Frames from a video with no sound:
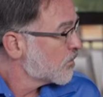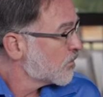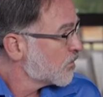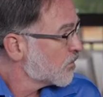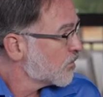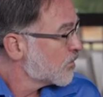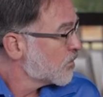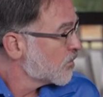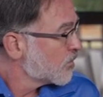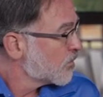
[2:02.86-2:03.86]

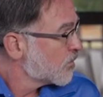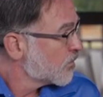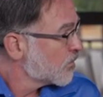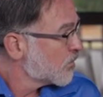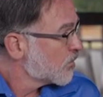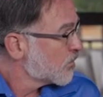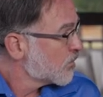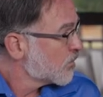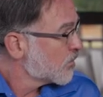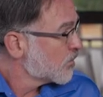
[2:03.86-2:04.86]

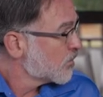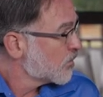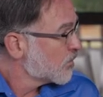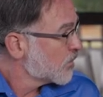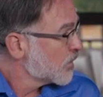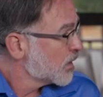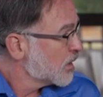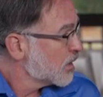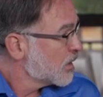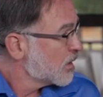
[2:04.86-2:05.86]

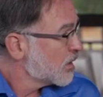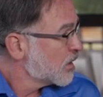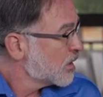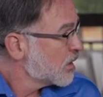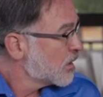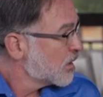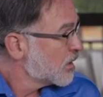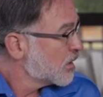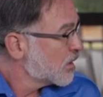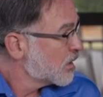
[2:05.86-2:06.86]

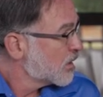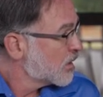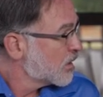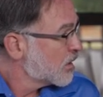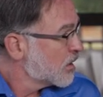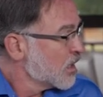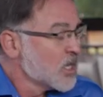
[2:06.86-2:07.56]
(silent)